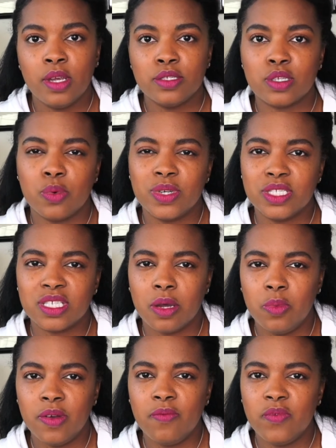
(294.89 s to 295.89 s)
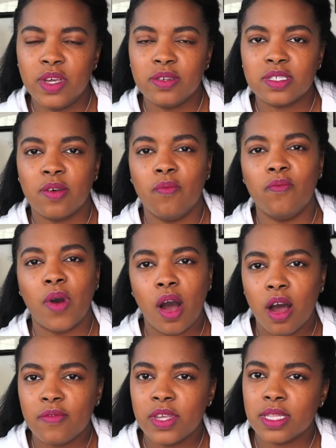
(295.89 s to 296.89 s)
So when someone feels
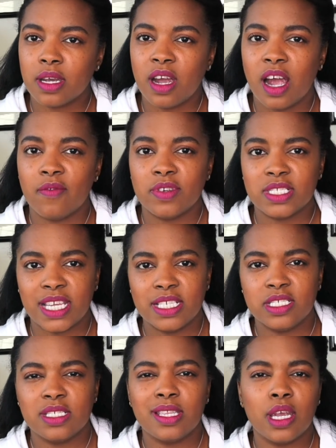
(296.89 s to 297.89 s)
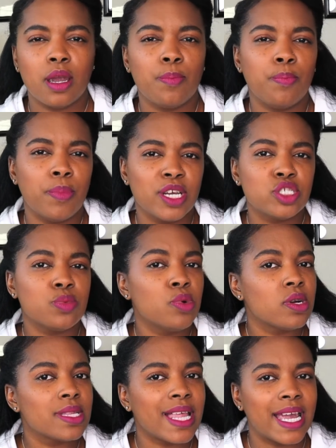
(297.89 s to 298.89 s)
involved in the conversation, they are much
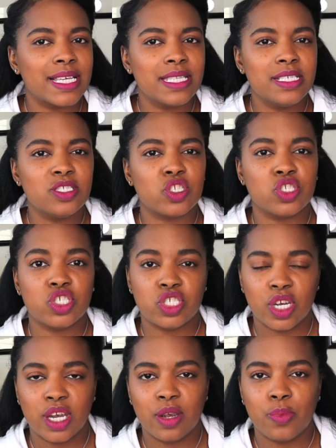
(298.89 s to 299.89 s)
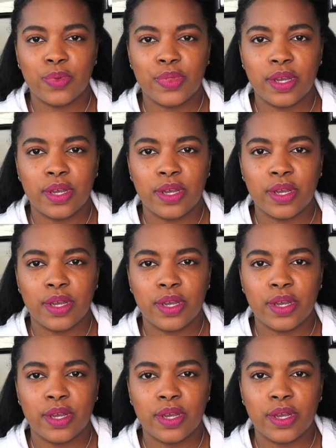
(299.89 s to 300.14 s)
more likely to share it with